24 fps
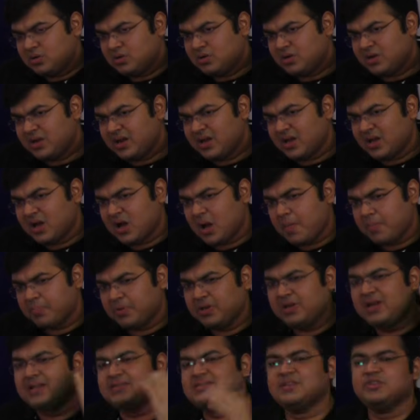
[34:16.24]
take a company,
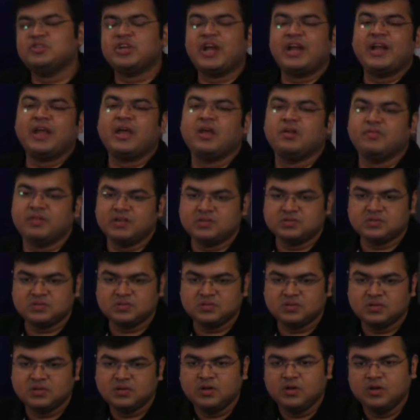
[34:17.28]
let's say Jet
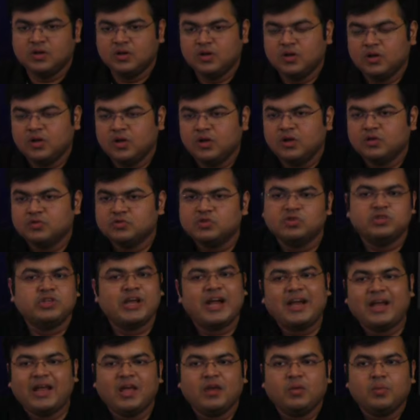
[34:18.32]
Airways. So
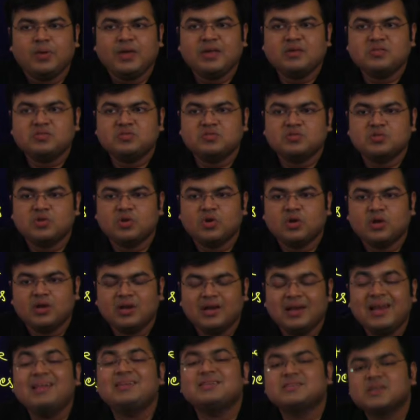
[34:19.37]
Jet Airways,
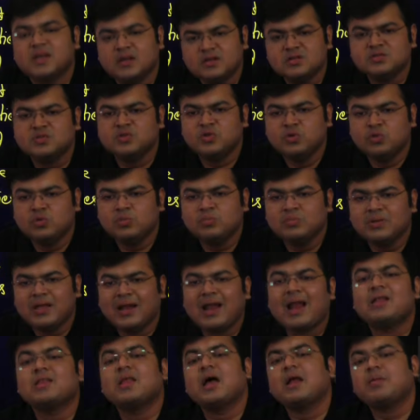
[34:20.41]
let's assume that
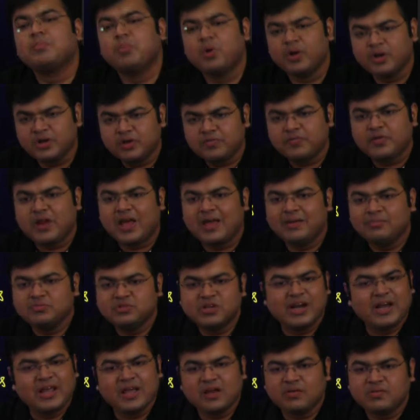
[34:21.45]
at that point of time,
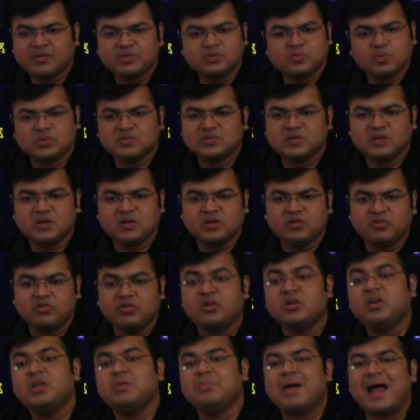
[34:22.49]
Jet Airways was in a
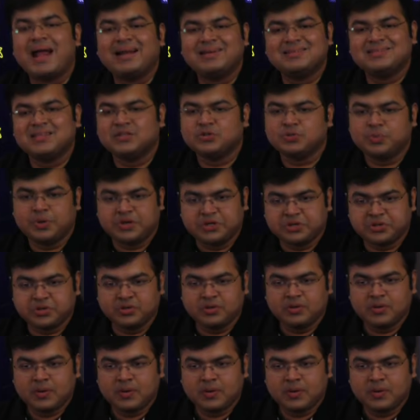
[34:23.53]
really bad situation.